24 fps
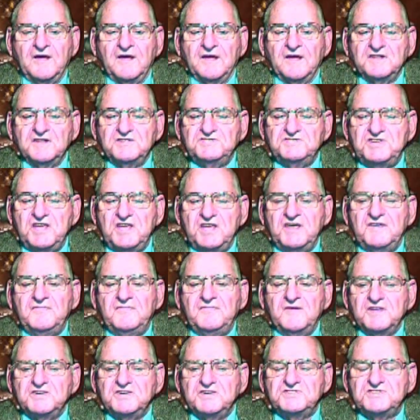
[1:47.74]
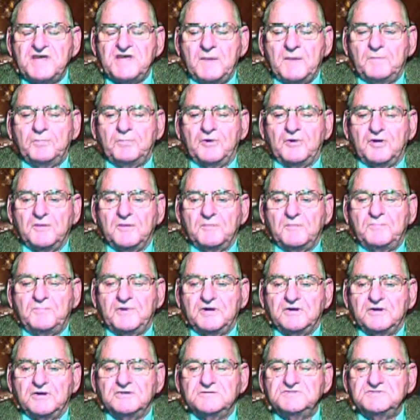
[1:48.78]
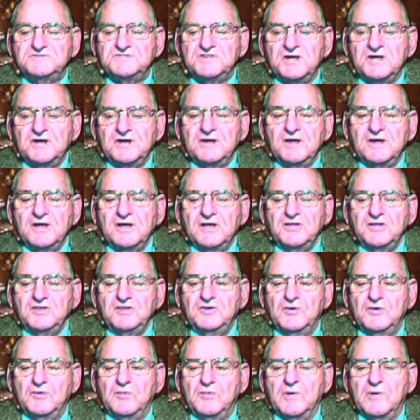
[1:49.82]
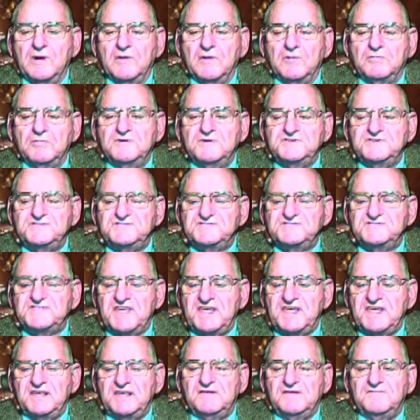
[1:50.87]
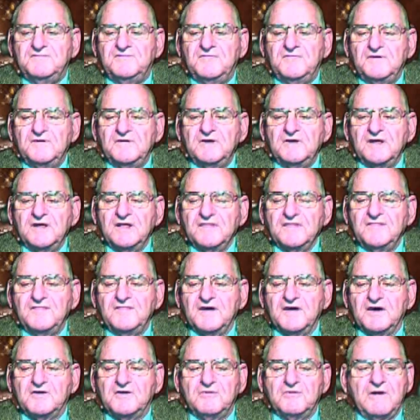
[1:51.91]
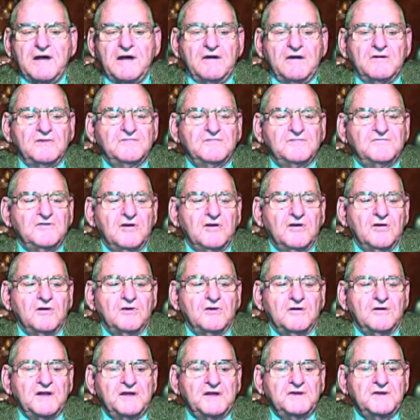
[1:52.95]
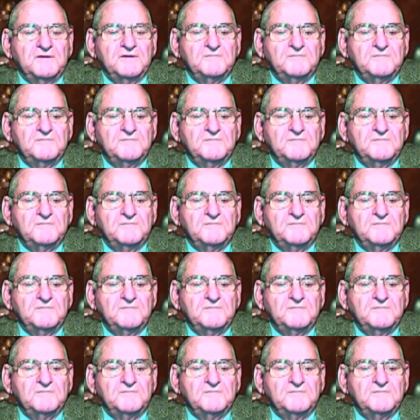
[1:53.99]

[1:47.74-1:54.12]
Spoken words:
chief shepherd appears, you will receive the crown of glory.